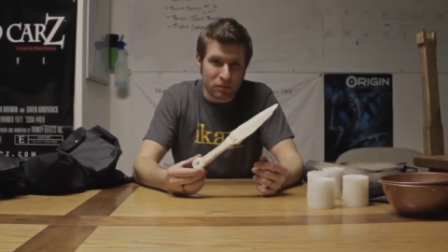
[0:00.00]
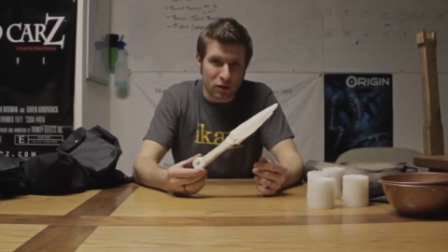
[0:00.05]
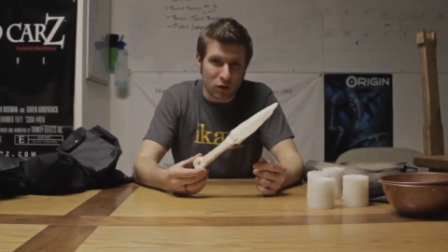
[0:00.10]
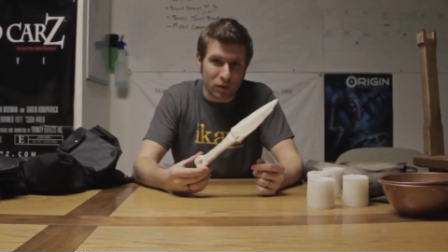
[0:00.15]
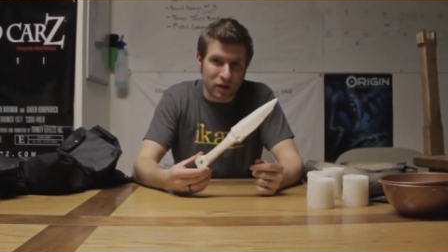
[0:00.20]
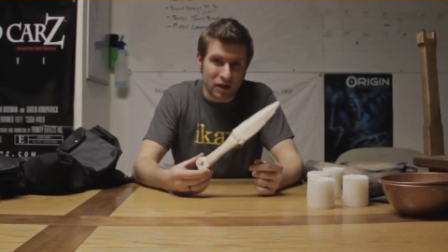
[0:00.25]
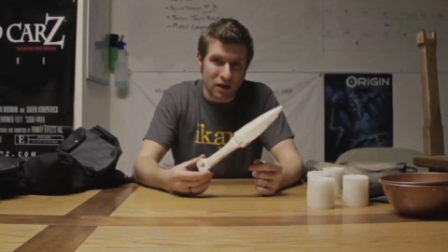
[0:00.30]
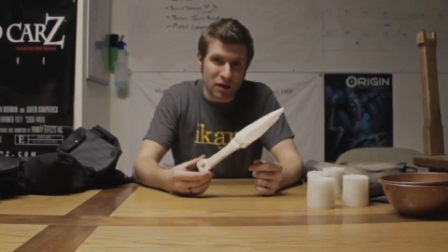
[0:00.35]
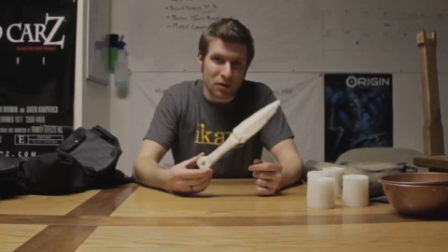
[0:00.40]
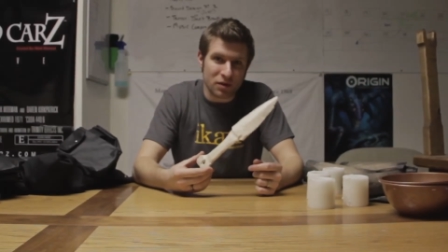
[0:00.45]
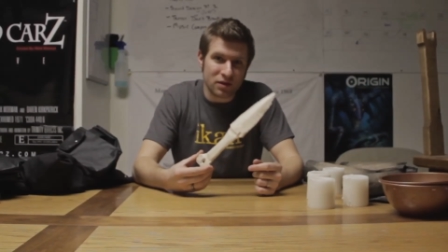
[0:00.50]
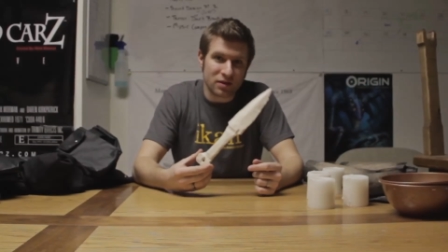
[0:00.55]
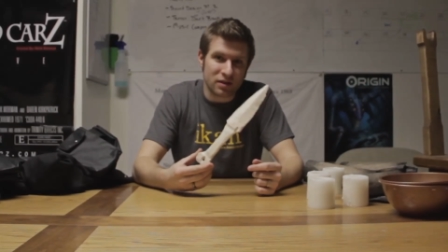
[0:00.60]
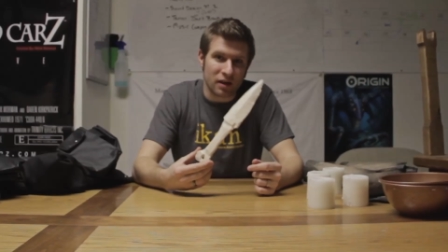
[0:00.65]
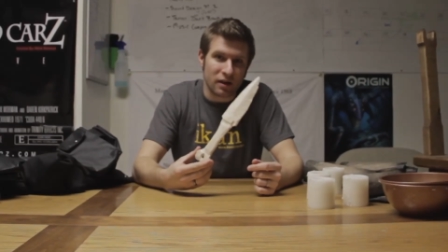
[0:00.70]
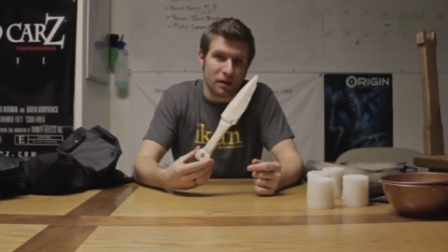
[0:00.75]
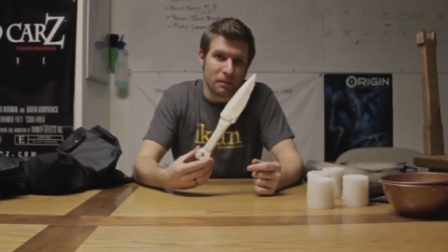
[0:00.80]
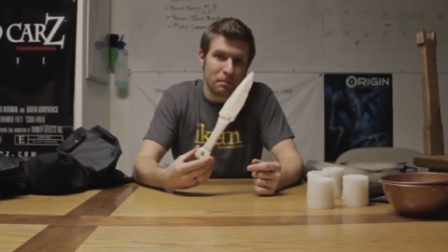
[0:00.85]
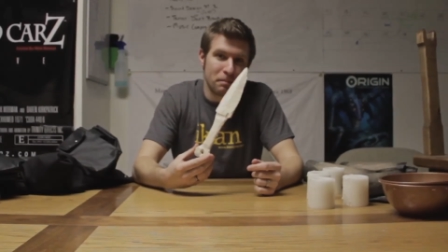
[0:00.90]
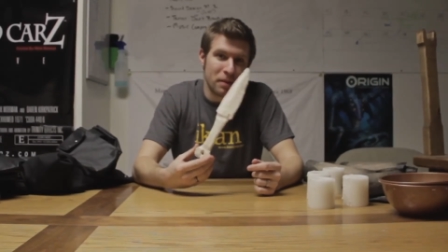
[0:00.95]
but we used
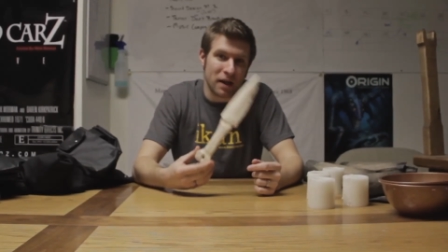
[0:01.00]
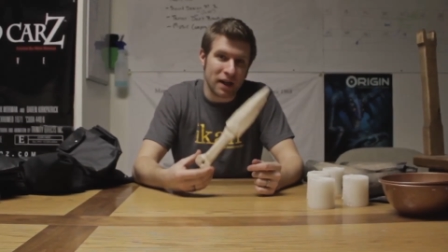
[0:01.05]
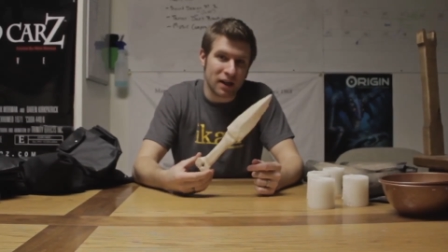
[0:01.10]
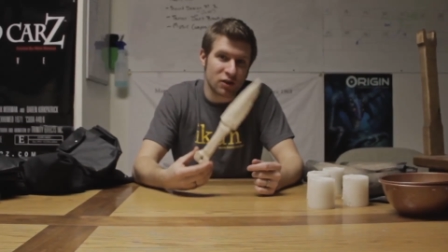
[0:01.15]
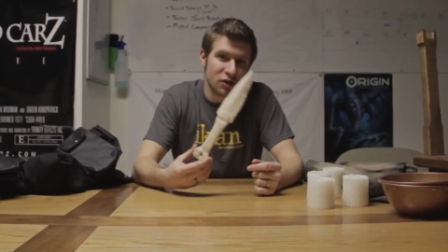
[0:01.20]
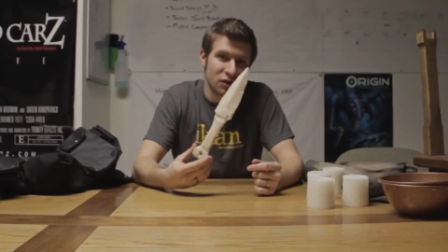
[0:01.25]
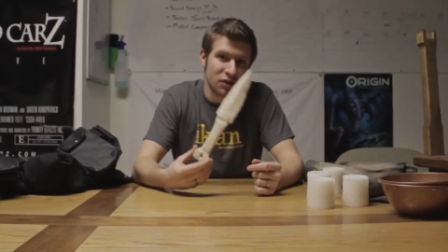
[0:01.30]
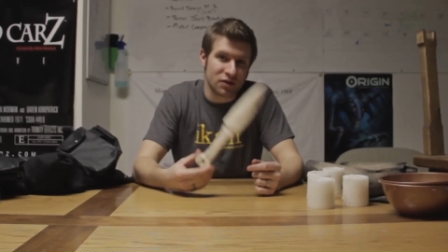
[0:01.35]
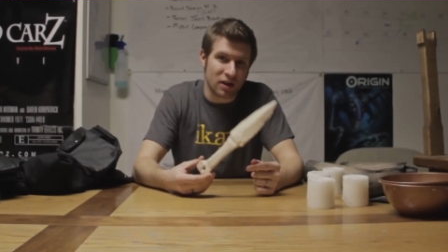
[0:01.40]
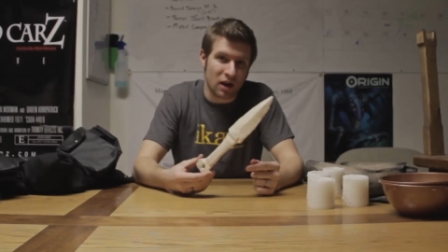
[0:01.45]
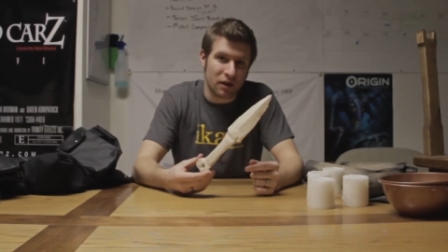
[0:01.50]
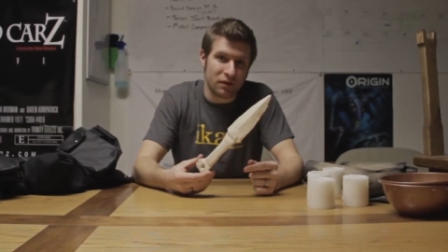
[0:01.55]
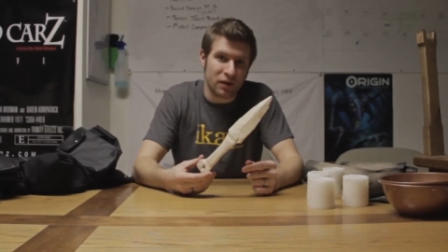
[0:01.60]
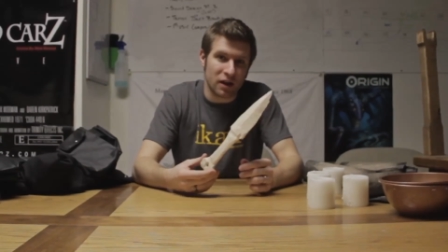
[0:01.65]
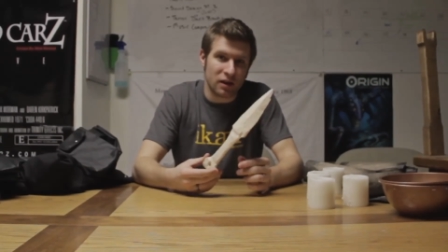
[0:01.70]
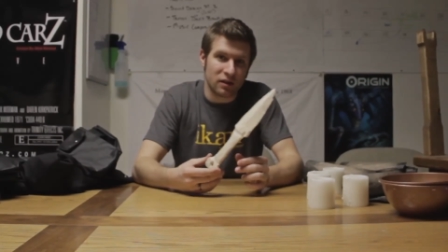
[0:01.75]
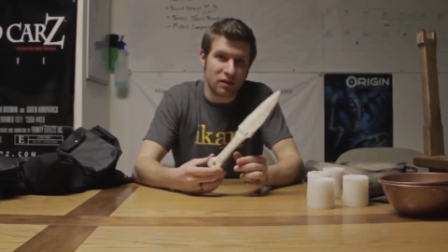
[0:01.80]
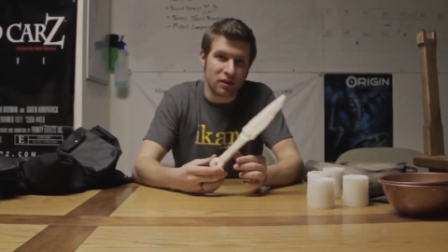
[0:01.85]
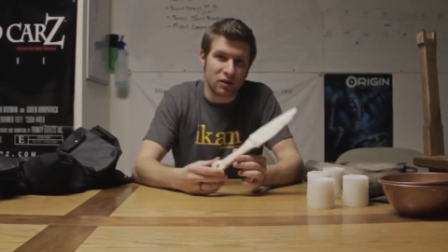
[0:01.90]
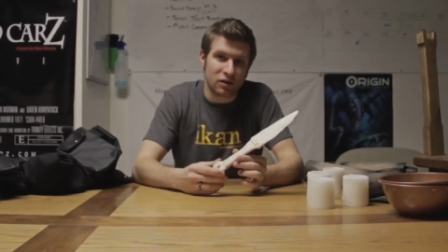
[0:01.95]
pictures of
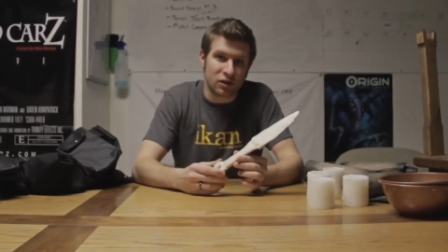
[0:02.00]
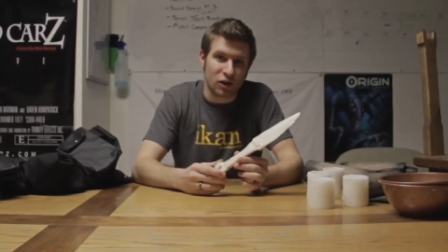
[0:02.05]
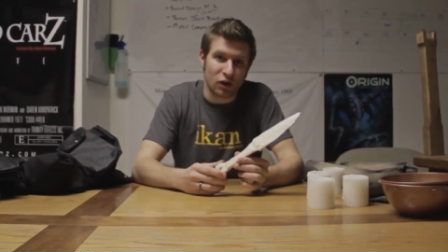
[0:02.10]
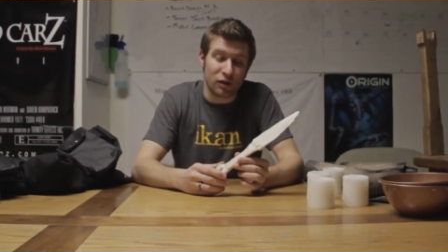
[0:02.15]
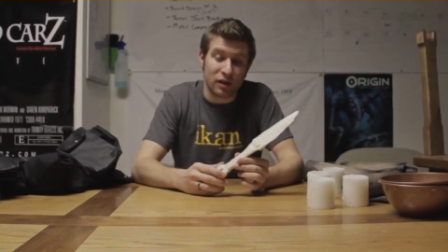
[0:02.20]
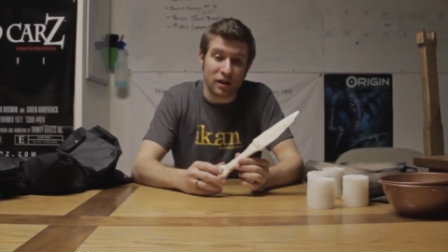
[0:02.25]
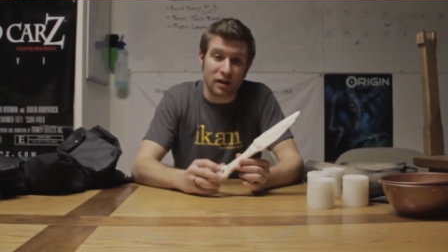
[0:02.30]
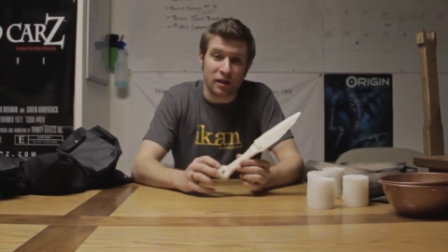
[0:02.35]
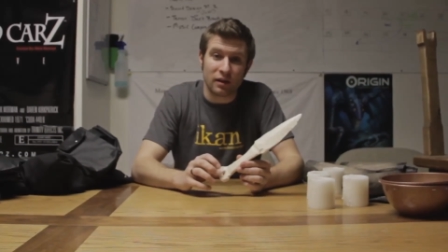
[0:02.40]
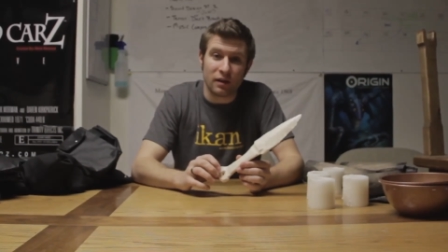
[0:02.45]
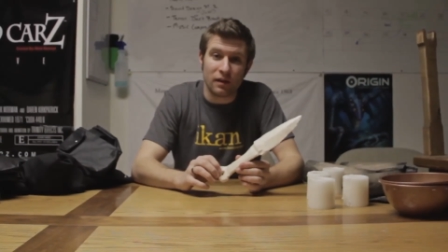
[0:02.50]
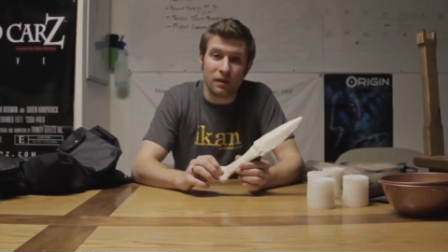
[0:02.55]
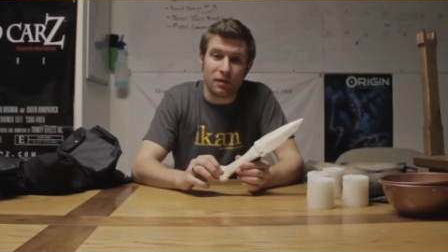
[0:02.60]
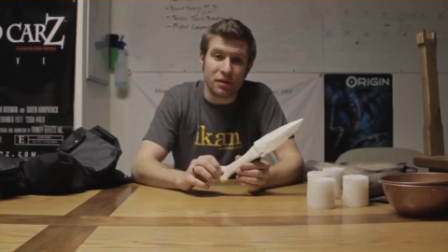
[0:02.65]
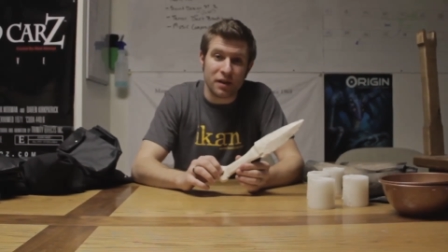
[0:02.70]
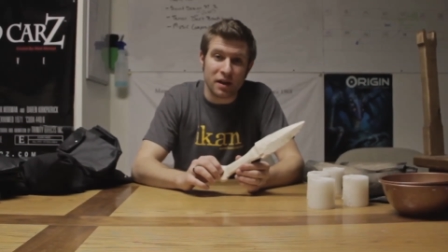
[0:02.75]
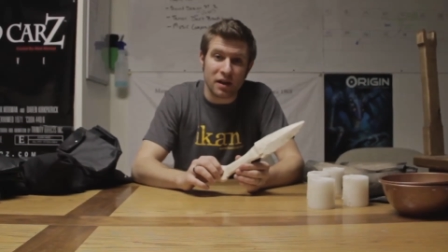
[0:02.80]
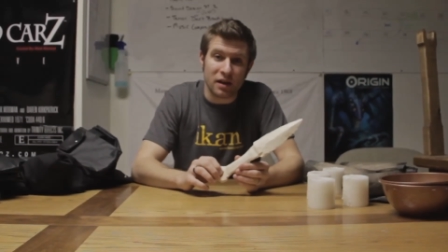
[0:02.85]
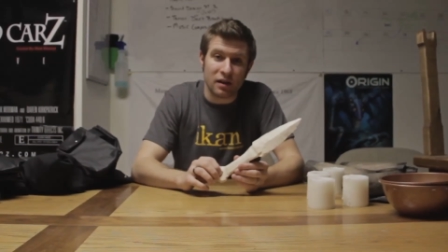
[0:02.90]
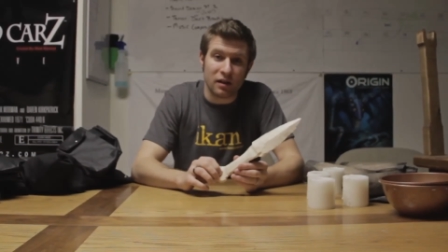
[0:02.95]
it during
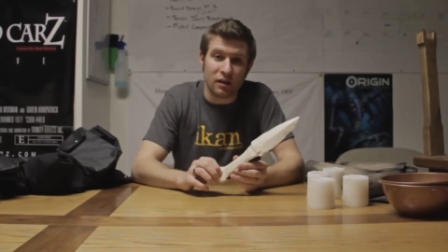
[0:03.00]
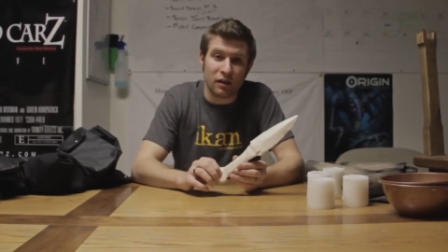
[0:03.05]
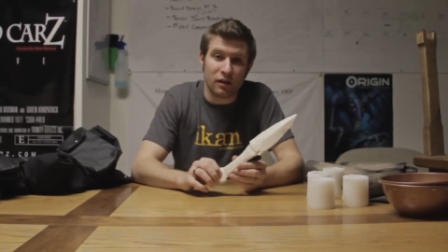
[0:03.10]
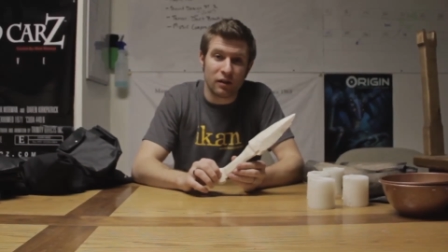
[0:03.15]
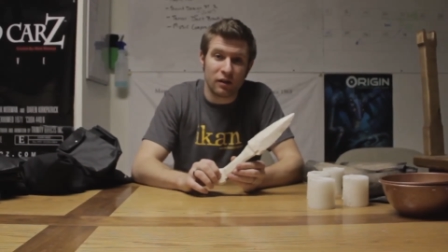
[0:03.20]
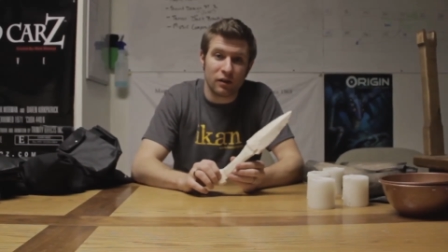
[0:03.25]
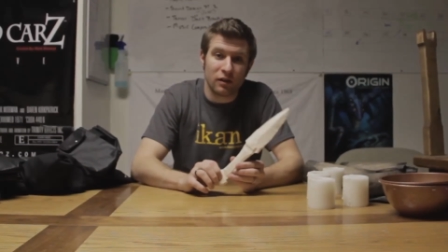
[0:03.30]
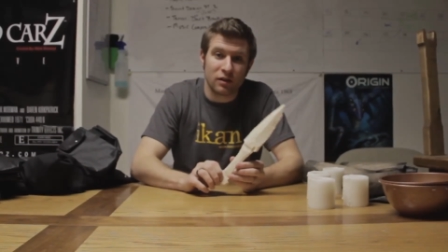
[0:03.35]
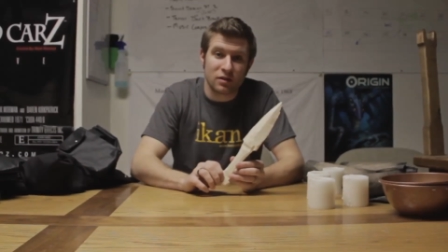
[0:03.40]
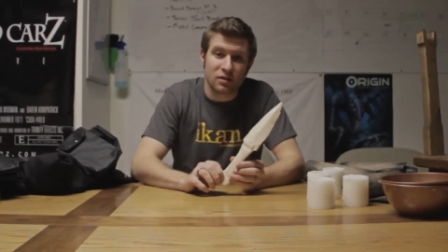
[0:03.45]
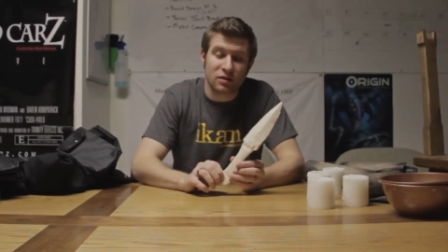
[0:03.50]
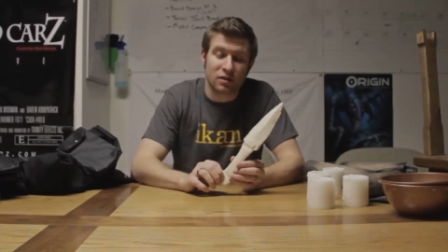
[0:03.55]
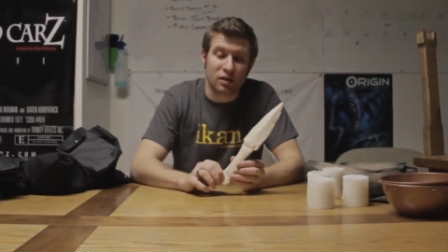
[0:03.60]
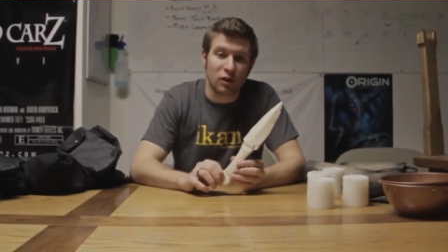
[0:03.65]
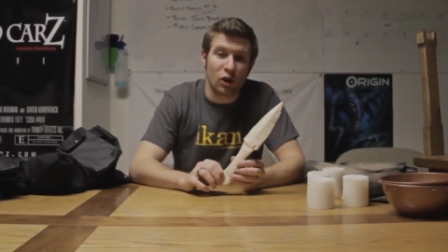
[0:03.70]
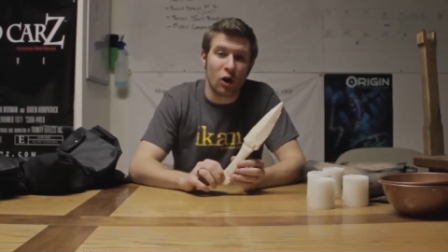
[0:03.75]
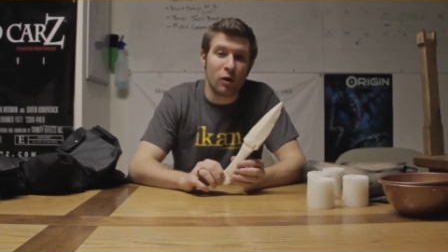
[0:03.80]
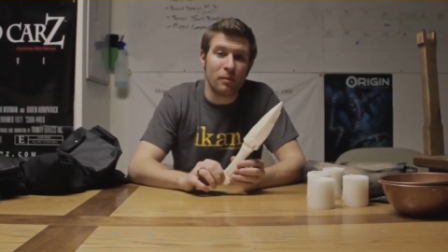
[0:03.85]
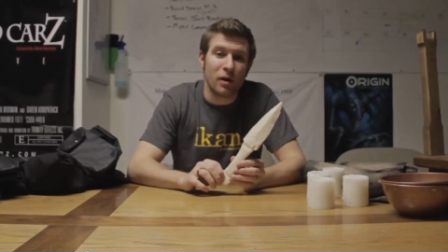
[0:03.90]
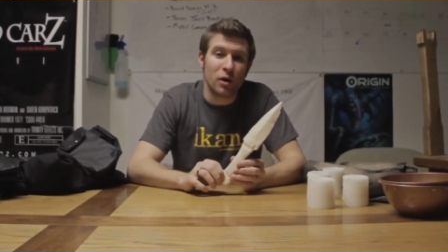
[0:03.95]
the
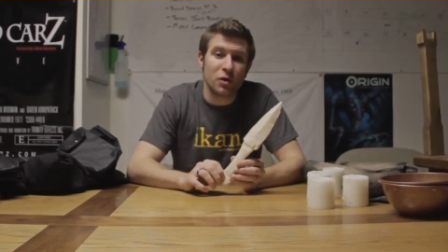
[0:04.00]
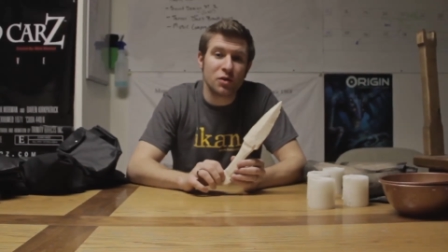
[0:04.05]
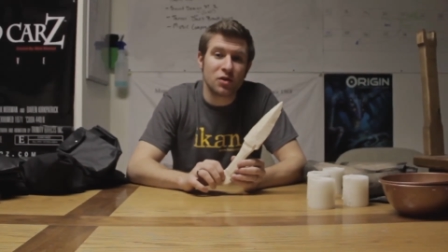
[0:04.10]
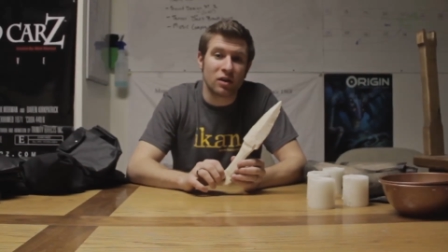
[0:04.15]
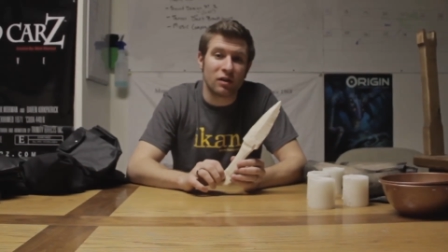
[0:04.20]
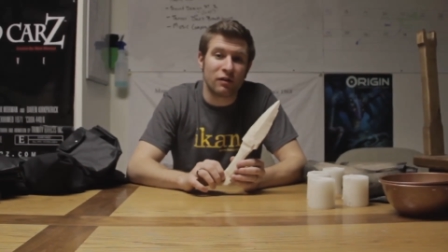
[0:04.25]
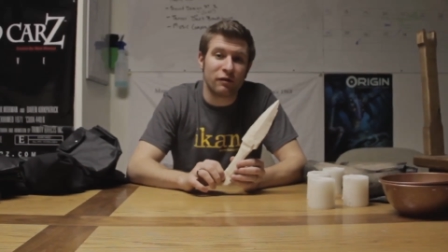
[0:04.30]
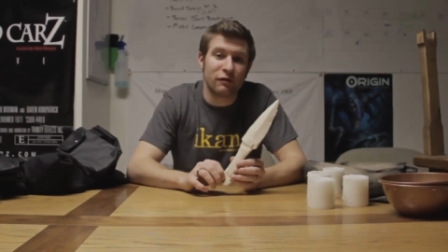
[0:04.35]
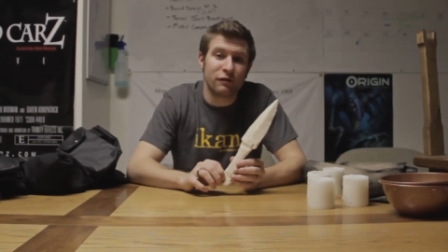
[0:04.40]
slow motion